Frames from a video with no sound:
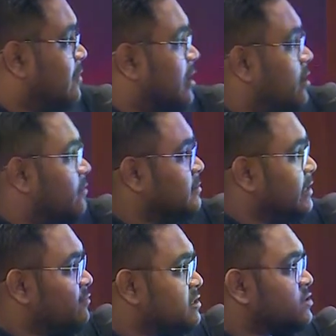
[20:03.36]
Well,
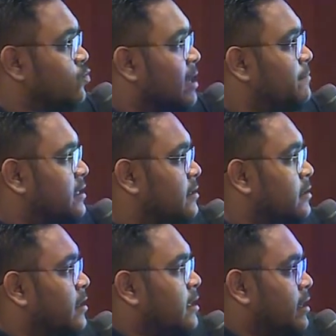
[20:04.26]
there was this one
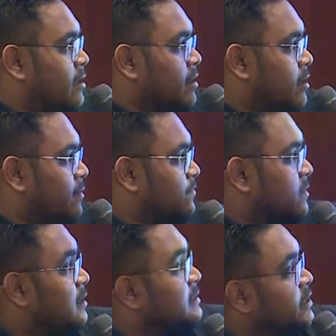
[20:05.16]
button.
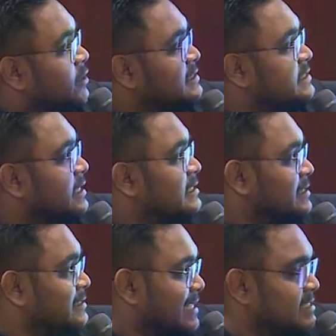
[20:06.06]
You can see
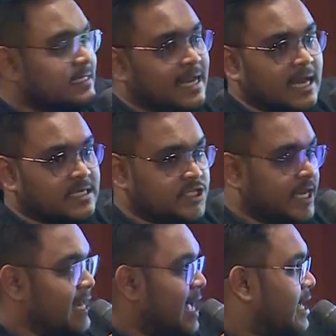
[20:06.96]
that's the darkest
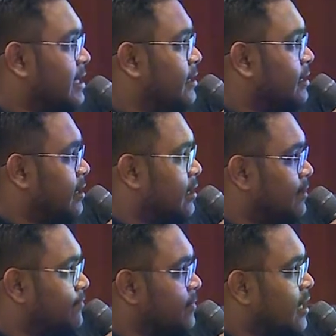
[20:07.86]
shade, and
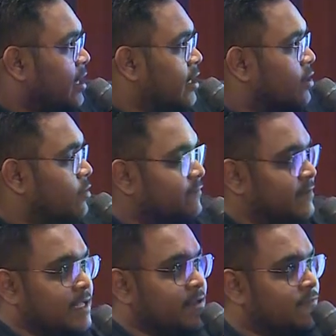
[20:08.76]
you know,
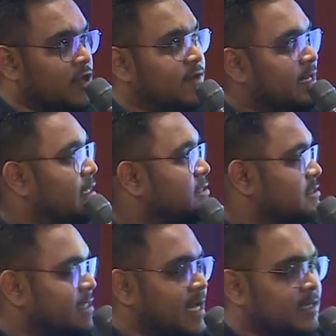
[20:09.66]
what we did
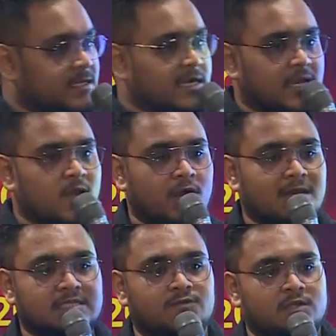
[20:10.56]
is that the color
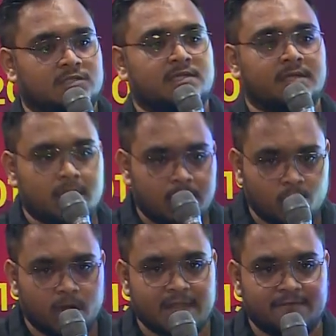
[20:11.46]
contrast wasn't
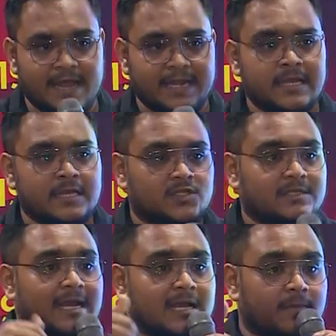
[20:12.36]
working fine. So
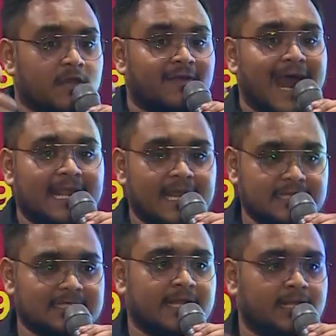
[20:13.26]
there are a couple of
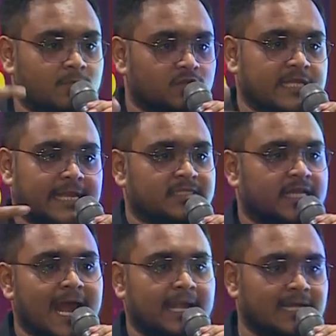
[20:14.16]
guidelines like
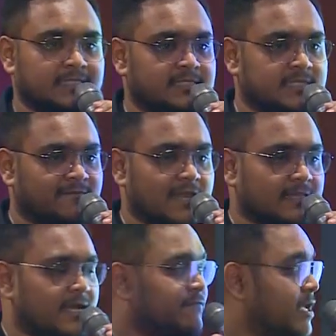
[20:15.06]
WCAG guidelines and stuff
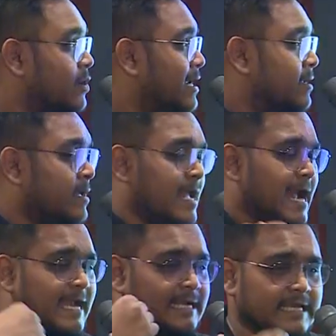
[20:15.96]
like that, where you can
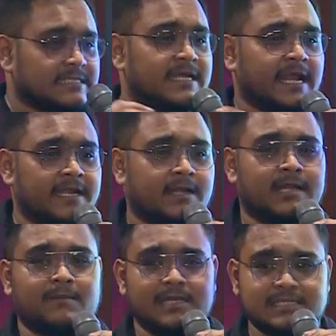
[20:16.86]
at least hit
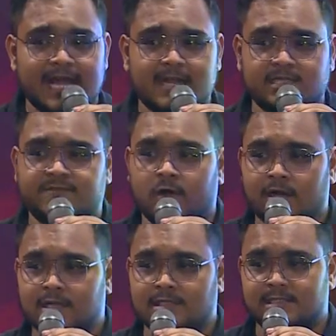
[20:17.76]
AA standards for
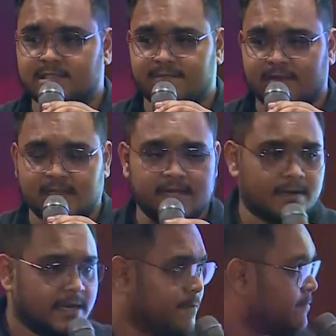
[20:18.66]
colors and stuff like that,
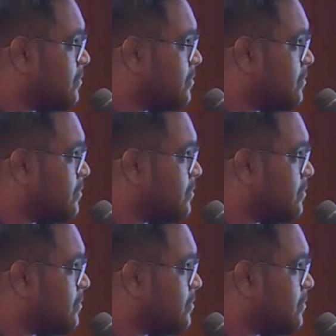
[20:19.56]
right?